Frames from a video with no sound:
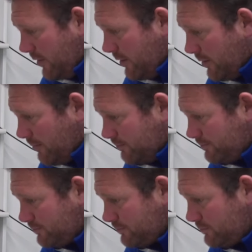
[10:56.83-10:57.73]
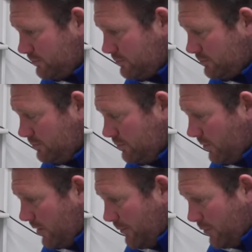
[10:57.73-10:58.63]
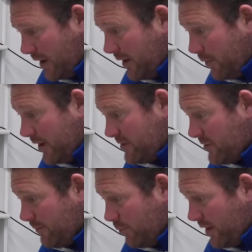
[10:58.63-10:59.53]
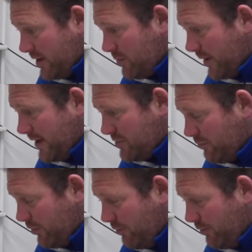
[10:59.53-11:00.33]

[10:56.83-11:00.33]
And then we need to add some